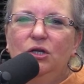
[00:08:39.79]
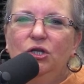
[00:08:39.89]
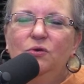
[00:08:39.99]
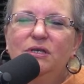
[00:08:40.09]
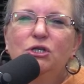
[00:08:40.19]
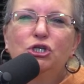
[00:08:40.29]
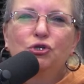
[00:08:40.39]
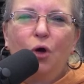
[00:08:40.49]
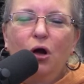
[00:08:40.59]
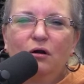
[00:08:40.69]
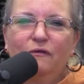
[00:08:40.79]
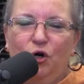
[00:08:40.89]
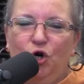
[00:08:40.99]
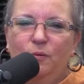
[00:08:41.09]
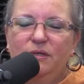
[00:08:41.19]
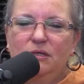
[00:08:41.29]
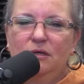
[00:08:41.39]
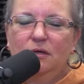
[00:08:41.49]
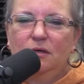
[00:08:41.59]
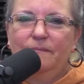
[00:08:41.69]
using stronger verbs
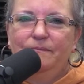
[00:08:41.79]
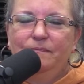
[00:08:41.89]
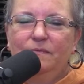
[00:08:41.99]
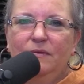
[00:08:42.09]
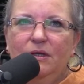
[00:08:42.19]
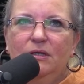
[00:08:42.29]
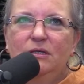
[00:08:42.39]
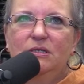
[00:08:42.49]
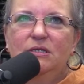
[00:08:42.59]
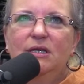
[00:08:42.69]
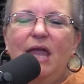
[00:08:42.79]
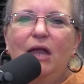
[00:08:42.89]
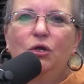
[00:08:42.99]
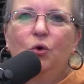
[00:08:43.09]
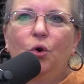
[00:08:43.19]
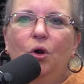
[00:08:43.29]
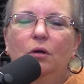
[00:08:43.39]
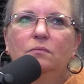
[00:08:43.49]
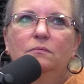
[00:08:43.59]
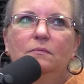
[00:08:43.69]
to get your